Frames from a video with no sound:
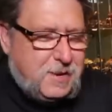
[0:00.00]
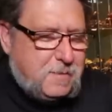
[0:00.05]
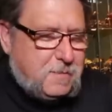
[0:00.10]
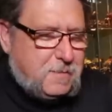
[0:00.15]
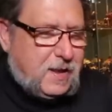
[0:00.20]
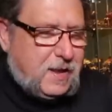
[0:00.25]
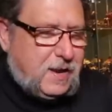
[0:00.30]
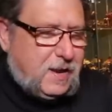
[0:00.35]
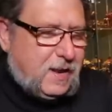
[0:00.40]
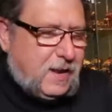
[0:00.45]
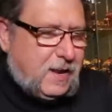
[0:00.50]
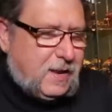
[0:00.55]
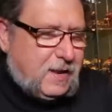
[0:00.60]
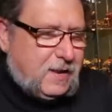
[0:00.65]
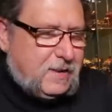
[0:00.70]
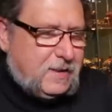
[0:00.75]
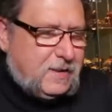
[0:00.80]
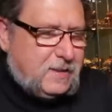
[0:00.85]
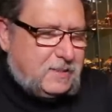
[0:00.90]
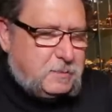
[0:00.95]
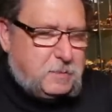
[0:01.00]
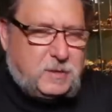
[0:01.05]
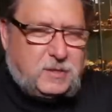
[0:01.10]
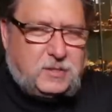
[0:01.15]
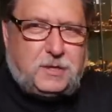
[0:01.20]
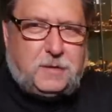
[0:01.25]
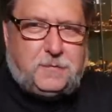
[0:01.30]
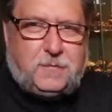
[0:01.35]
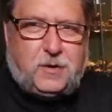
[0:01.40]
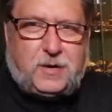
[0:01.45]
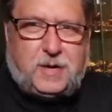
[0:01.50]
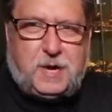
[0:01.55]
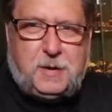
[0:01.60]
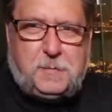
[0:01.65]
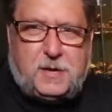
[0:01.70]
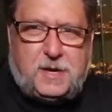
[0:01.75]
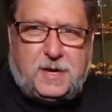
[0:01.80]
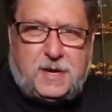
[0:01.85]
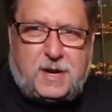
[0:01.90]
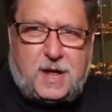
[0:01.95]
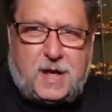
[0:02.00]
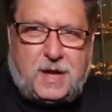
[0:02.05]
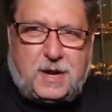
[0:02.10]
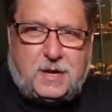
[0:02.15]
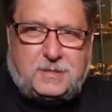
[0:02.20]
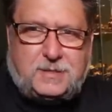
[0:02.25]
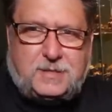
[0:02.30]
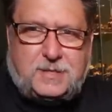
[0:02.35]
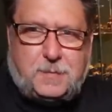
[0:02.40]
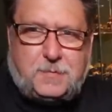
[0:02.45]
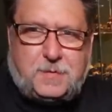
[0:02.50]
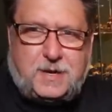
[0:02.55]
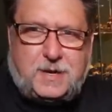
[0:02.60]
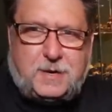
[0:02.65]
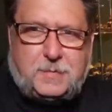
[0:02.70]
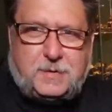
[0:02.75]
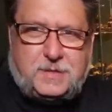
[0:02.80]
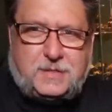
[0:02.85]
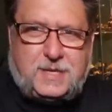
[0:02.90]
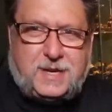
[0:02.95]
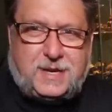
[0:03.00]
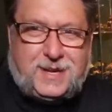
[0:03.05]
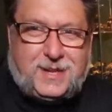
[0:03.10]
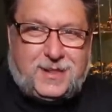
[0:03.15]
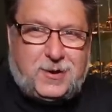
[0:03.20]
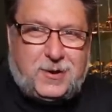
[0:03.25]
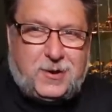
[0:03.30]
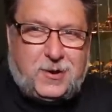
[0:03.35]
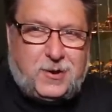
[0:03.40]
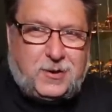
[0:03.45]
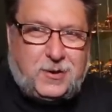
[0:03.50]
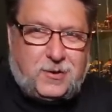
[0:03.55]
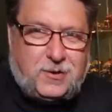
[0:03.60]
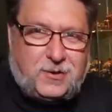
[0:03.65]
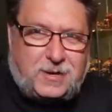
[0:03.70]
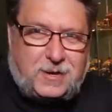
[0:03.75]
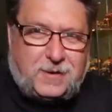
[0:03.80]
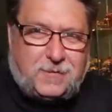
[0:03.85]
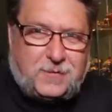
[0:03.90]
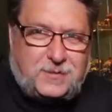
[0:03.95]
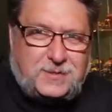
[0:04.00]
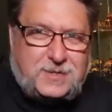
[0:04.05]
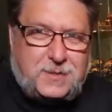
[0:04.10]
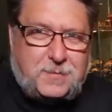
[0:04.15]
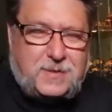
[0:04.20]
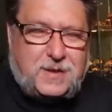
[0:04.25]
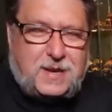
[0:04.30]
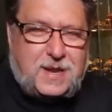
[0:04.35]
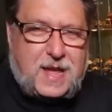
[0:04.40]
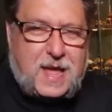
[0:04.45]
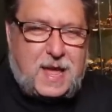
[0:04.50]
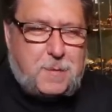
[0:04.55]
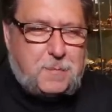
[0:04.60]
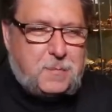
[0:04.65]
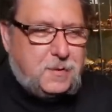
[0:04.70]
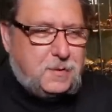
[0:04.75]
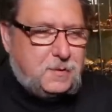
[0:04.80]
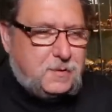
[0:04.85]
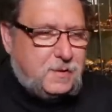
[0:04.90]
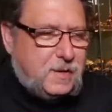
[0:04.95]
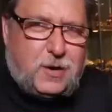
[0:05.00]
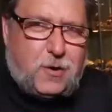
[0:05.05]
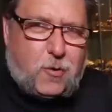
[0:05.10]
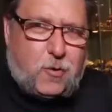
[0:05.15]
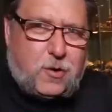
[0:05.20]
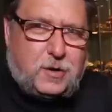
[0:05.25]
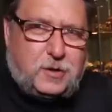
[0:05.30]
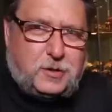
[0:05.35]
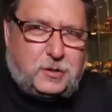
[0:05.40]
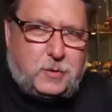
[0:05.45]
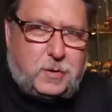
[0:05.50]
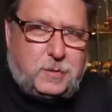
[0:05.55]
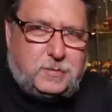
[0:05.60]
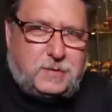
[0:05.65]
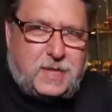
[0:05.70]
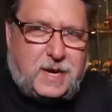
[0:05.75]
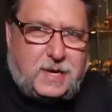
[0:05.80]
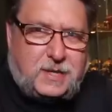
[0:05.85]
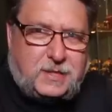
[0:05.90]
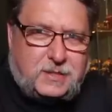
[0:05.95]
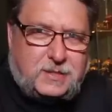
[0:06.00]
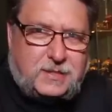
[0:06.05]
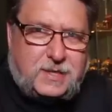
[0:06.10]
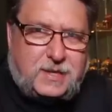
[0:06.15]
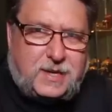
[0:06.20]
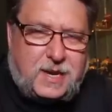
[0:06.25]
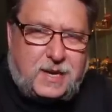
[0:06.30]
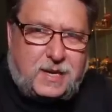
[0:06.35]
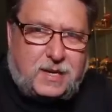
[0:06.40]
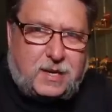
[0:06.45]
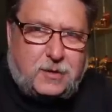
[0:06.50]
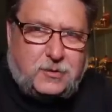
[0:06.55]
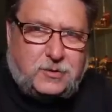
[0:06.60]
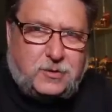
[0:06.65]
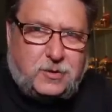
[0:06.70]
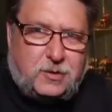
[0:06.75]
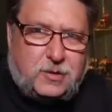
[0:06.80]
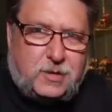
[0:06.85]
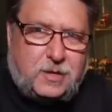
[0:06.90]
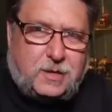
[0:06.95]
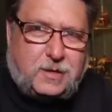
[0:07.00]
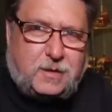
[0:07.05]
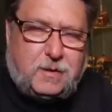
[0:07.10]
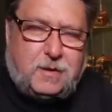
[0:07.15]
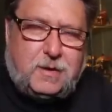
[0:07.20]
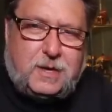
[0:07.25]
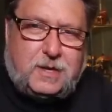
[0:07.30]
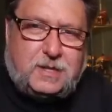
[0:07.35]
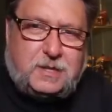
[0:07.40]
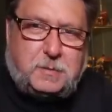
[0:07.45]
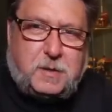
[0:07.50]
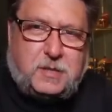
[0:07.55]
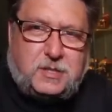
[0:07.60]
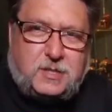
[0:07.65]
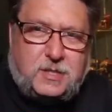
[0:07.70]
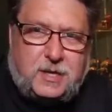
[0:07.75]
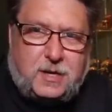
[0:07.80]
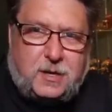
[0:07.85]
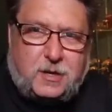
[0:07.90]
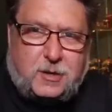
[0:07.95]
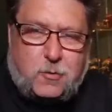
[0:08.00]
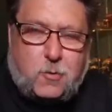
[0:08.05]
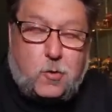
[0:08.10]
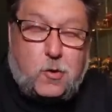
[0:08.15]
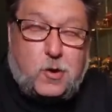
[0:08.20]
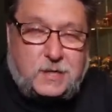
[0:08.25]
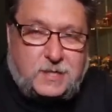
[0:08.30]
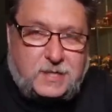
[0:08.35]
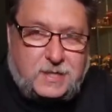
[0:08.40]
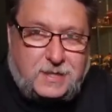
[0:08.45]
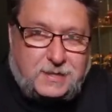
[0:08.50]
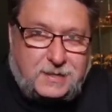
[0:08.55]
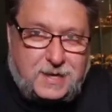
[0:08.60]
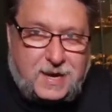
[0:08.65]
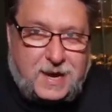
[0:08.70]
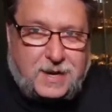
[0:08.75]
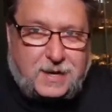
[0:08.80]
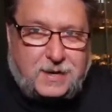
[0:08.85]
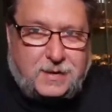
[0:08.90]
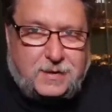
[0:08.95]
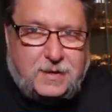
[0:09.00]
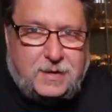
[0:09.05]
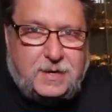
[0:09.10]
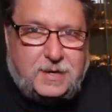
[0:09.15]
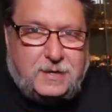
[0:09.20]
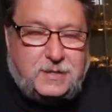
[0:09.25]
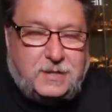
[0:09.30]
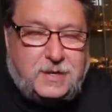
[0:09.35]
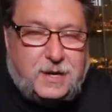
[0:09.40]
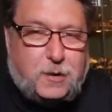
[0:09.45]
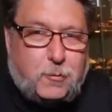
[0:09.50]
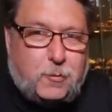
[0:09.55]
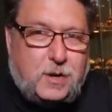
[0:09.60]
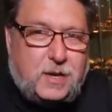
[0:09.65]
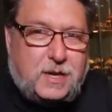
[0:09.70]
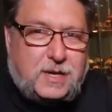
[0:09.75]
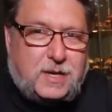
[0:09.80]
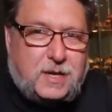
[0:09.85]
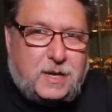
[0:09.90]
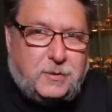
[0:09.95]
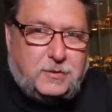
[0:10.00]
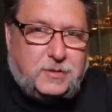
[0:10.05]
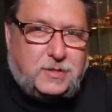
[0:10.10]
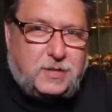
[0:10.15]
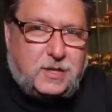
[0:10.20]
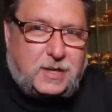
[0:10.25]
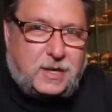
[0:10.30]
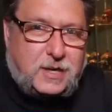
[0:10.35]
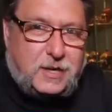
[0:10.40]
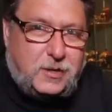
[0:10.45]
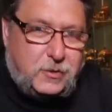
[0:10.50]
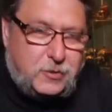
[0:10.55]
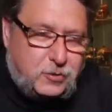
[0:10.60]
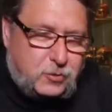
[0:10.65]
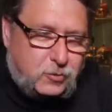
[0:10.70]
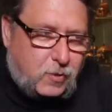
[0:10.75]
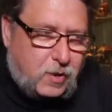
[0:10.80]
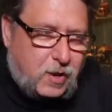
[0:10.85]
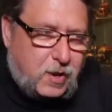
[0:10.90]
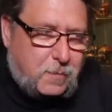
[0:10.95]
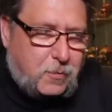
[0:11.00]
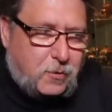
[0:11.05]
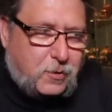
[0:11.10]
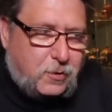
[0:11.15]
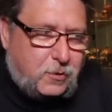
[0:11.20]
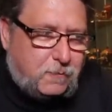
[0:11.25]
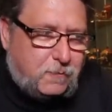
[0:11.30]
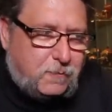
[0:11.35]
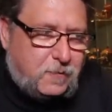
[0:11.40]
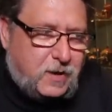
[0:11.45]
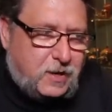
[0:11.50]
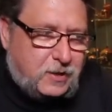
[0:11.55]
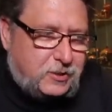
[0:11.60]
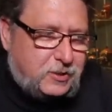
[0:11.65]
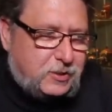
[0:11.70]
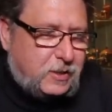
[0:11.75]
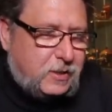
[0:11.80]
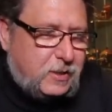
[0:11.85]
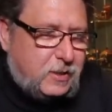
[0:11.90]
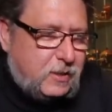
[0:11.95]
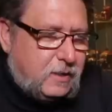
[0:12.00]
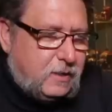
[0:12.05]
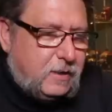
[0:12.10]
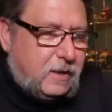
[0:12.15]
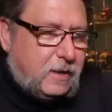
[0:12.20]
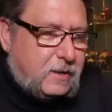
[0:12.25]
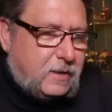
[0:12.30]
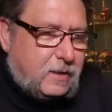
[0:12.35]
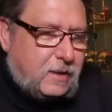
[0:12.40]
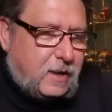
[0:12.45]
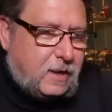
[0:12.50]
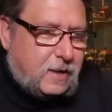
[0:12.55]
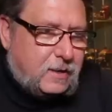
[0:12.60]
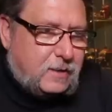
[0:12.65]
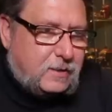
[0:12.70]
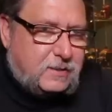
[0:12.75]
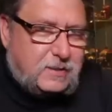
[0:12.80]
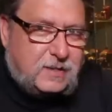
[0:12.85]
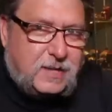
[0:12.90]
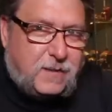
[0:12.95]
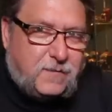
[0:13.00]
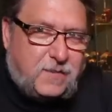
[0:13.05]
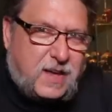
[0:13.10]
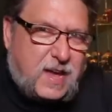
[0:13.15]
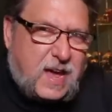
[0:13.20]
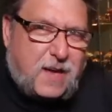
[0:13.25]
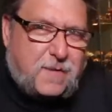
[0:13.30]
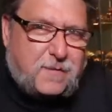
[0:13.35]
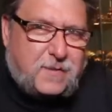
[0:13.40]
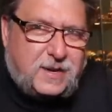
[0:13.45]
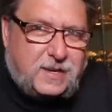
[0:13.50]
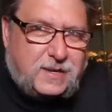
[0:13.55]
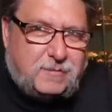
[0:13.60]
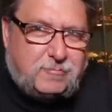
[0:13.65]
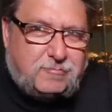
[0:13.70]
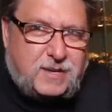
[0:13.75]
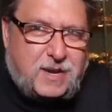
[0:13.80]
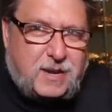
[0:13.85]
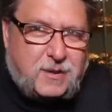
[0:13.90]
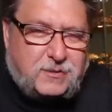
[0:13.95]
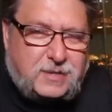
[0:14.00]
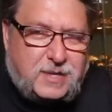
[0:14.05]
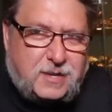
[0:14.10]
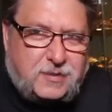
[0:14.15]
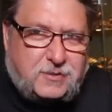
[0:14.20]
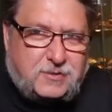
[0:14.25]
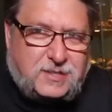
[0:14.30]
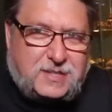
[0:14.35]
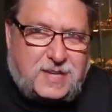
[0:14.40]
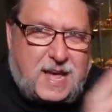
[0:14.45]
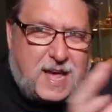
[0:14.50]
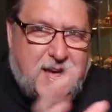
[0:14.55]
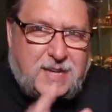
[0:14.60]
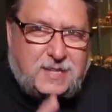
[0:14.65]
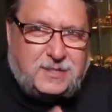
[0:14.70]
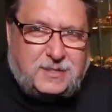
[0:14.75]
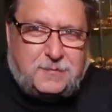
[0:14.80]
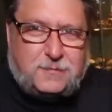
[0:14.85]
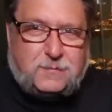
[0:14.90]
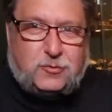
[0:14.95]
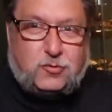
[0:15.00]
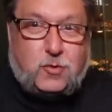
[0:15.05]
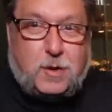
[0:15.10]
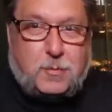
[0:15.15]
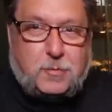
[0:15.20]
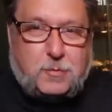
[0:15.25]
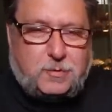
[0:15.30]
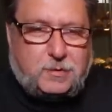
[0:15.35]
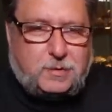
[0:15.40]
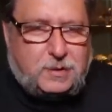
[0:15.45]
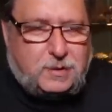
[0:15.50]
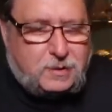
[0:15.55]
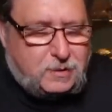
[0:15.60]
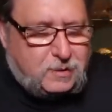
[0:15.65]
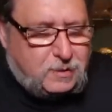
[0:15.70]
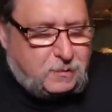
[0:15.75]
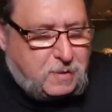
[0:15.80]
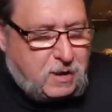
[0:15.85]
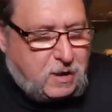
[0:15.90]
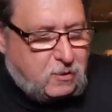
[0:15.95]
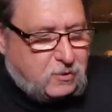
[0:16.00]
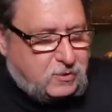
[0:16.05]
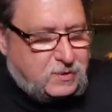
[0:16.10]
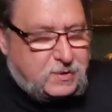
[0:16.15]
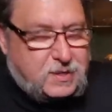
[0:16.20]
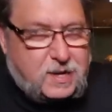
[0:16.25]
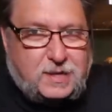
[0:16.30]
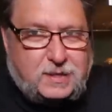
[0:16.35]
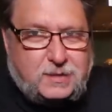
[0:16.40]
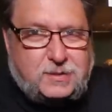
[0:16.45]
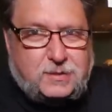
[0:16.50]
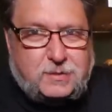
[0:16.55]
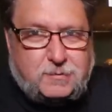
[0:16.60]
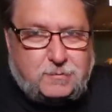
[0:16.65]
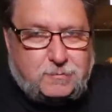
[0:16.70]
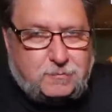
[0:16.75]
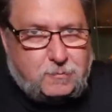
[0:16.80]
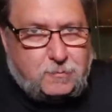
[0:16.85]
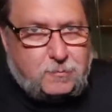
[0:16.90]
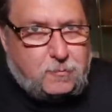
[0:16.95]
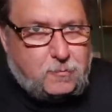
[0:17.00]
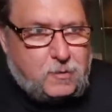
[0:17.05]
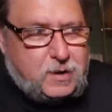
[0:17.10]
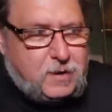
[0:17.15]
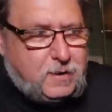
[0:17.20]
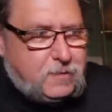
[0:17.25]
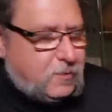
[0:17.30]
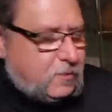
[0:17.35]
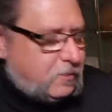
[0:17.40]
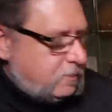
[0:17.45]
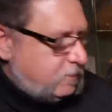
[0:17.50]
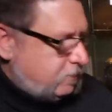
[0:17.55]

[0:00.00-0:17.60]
But uh, especially if you're keeping an eye on something in particular, or you're looking for something to happen, or on a shrimp tank just to get a closer look, especially on a quarantine tank, to get a really close look at new shrimp or new fish. and uh, see if they have any telltale signs of trouble, parasites and whatever.